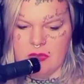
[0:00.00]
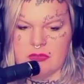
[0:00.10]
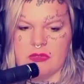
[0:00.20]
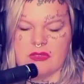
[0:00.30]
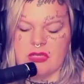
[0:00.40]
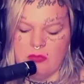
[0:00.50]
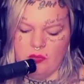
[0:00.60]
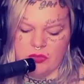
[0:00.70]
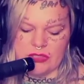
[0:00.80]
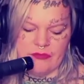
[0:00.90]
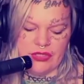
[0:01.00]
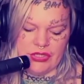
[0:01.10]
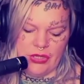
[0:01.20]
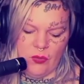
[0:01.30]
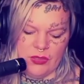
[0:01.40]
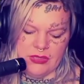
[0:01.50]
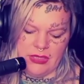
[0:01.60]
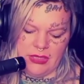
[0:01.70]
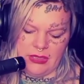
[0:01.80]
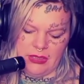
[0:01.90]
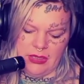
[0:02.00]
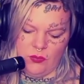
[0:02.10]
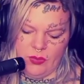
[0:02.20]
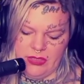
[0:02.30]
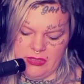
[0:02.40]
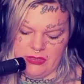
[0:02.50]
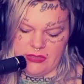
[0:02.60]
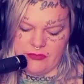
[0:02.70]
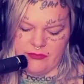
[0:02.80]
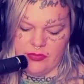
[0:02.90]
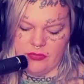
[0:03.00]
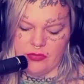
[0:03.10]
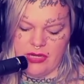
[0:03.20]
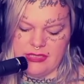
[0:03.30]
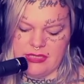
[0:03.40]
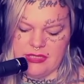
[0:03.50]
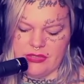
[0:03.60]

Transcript: So someone was fishing one day and witnessed fluorescent